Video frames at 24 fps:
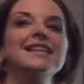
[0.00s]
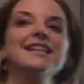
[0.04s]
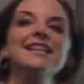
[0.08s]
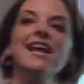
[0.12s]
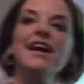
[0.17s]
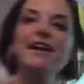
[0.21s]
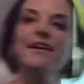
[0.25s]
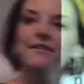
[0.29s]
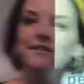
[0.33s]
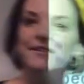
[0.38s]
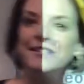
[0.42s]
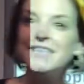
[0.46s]

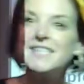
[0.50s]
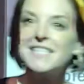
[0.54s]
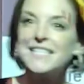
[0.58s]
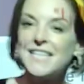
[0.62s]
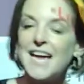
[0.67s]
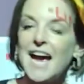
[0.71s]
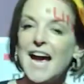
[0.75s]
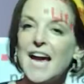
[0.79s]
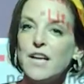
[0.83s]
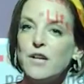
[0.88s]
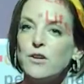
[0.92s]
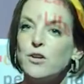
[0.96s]

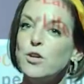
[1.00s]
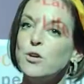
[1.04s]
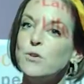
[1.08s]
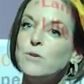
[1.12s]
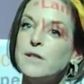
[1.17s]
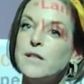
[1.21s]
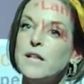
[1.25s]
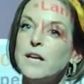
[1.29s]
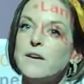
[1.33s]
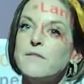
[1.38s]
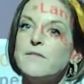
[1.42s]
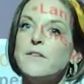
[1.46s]
lifestyle you
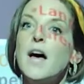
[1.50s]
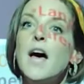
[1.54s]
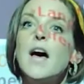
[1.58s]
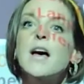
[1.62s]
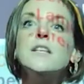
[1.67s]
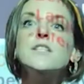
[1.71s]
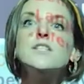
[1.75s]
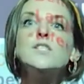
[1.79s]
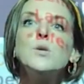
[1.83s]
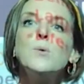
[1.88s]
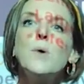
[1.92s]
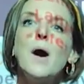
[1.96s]
live.
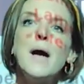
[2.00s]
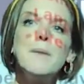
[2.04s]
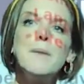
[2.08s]
So I